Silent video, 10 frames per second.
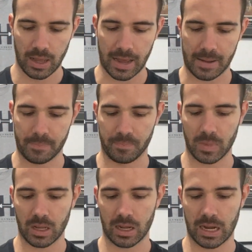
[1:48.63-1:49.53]

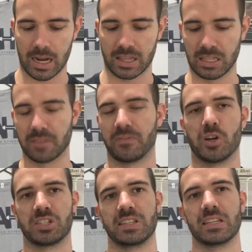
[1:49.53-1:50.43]
I think the
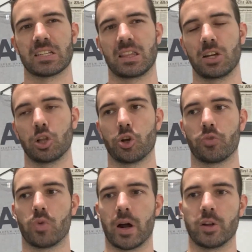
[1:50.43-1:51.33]
first thing is I think a lot
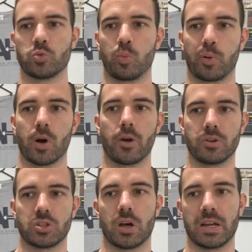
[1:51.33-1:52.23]
of riders will
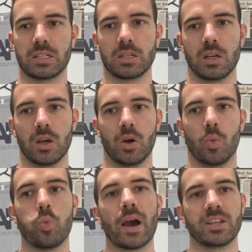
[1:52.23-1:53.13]
prioritize
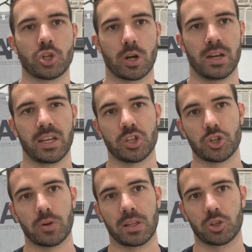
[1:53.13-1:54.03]
weight training and
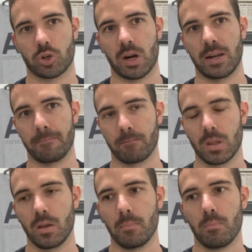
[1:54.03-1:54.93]
strength training
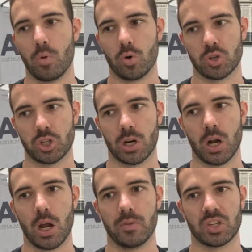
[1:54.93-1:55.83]
more so
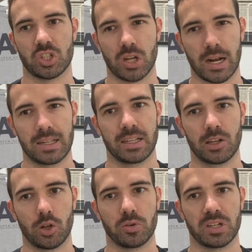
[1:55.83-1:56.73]
over cycling
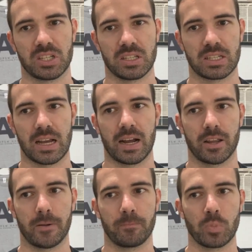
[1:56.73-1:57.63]
and long distance
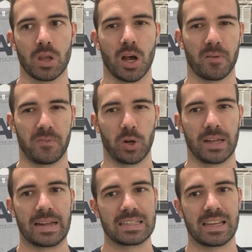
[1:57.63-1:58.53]
cardio. I feel like
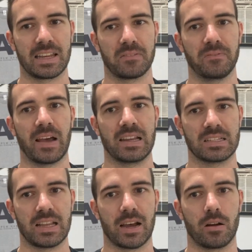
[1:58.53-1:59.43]
that's getting
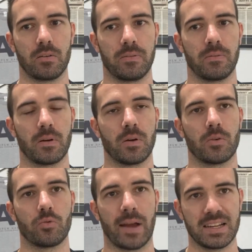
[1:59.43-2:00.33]
phased out of
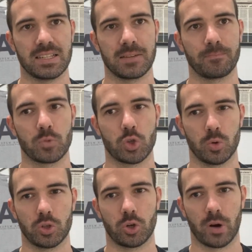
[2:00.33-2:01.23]
racing to
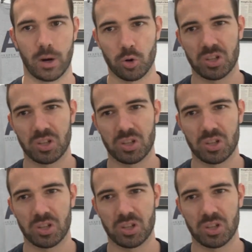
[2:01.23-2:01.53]
a degree or